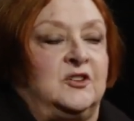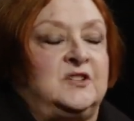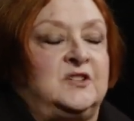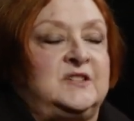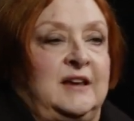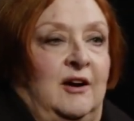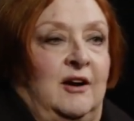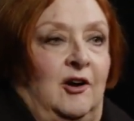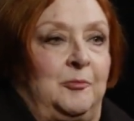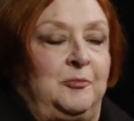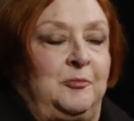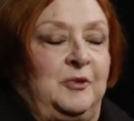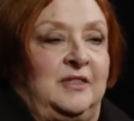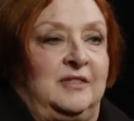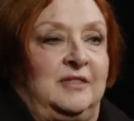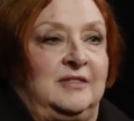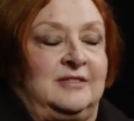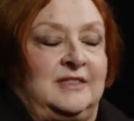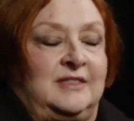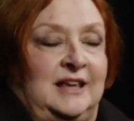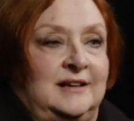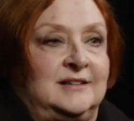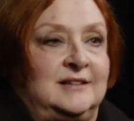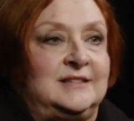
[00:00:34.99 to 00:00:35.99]

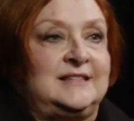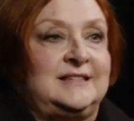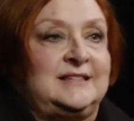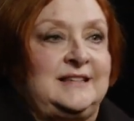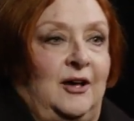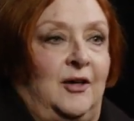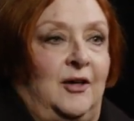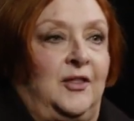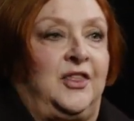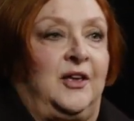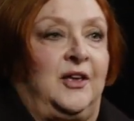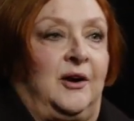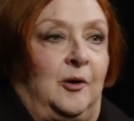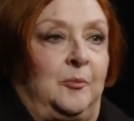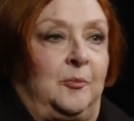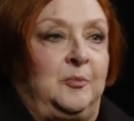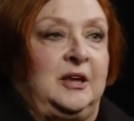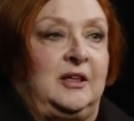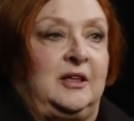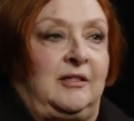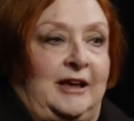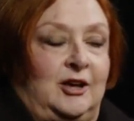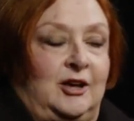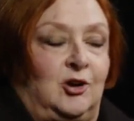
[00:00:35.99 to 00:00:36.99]
cell
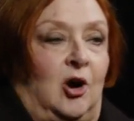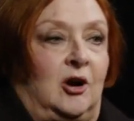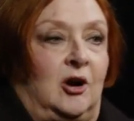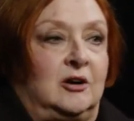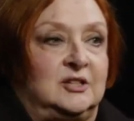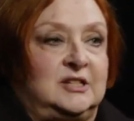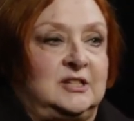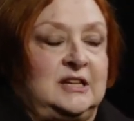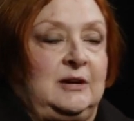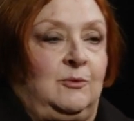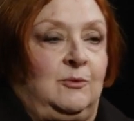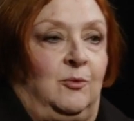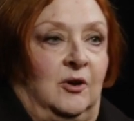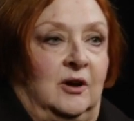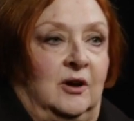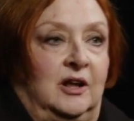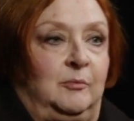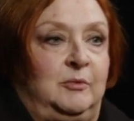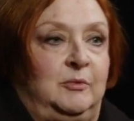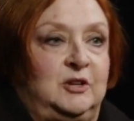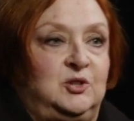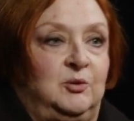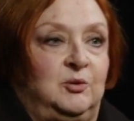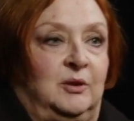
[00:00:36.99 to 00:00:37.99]
therapy like CAR T, we're going
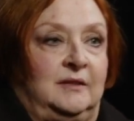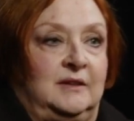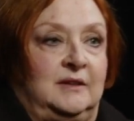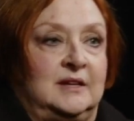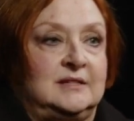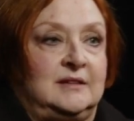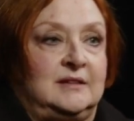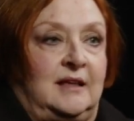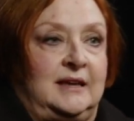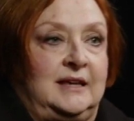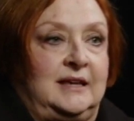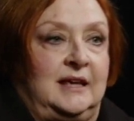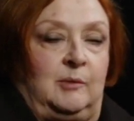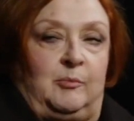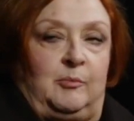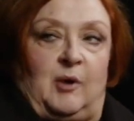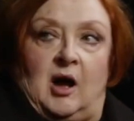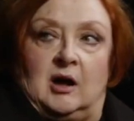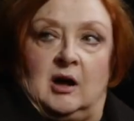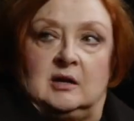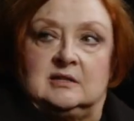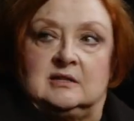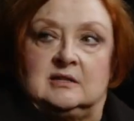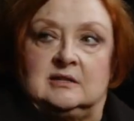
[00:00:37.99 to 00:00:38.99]
to be doing this like in a
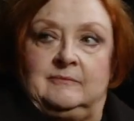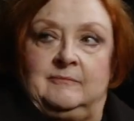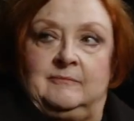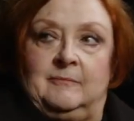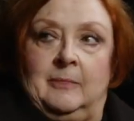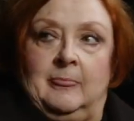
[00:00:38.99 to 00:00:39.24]
box